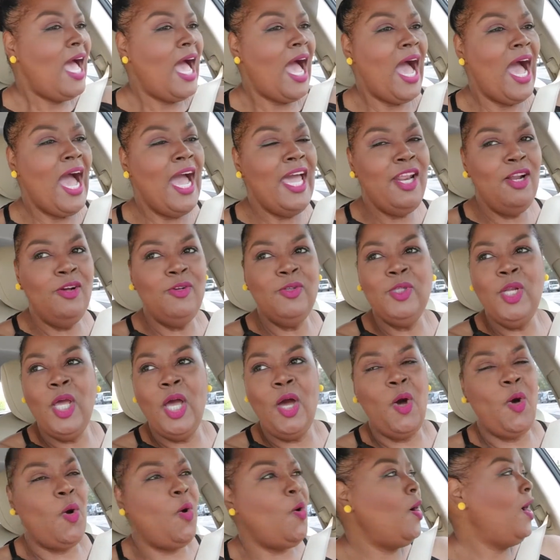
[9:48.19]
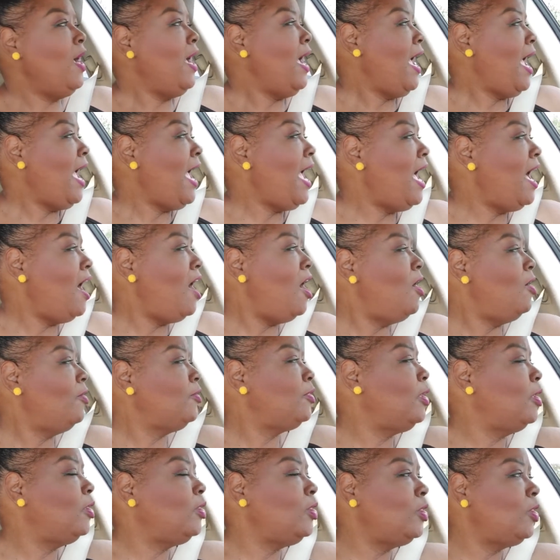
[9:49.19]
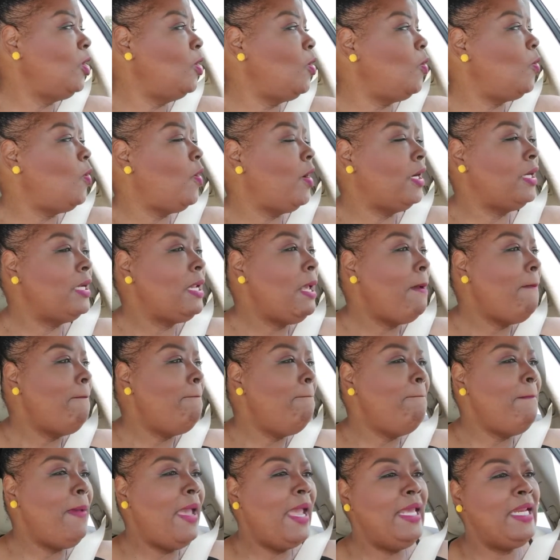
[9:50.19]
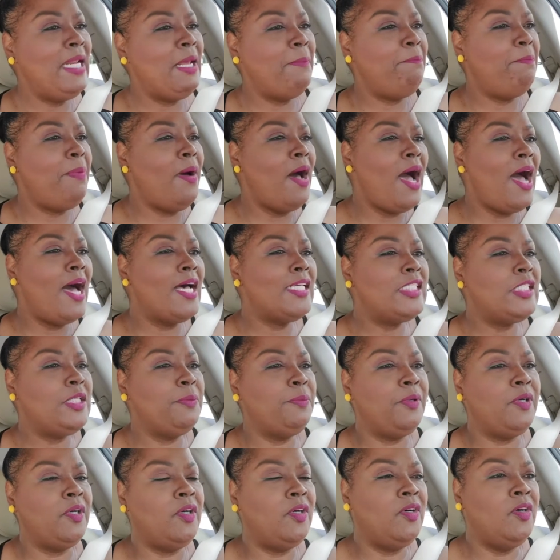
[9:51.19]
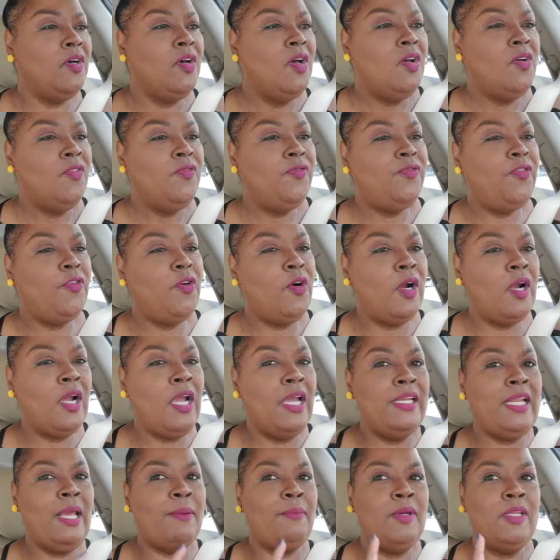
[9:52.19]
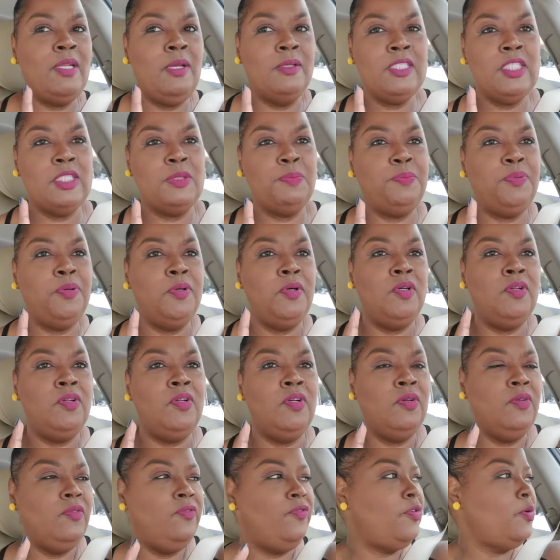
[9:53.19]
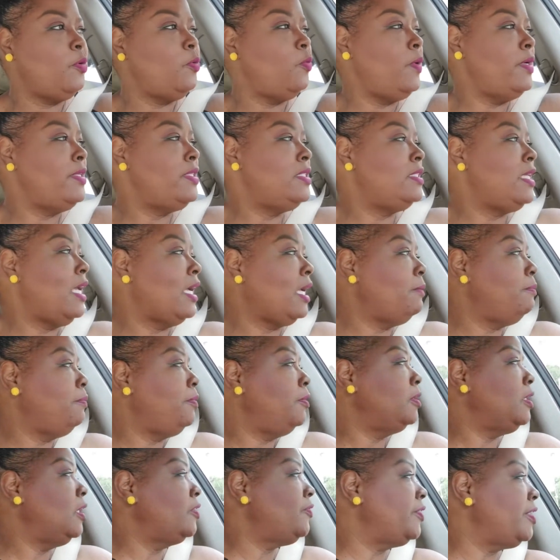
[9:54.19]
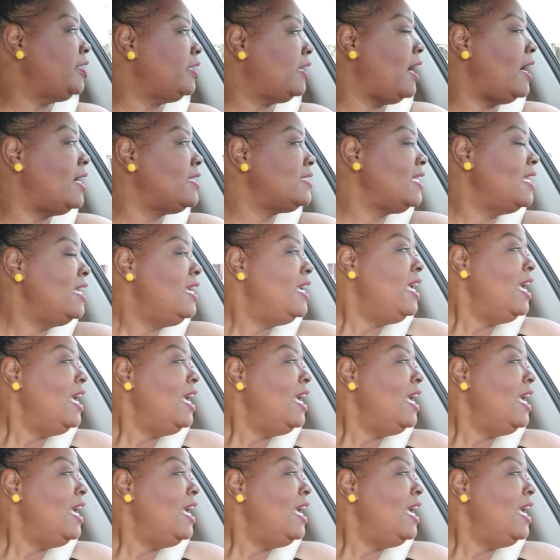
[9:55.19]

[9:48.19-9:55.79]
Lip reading: I don't know how the Lord made it possible for, and I'm going to just pull for 1 second, pull over, you guys.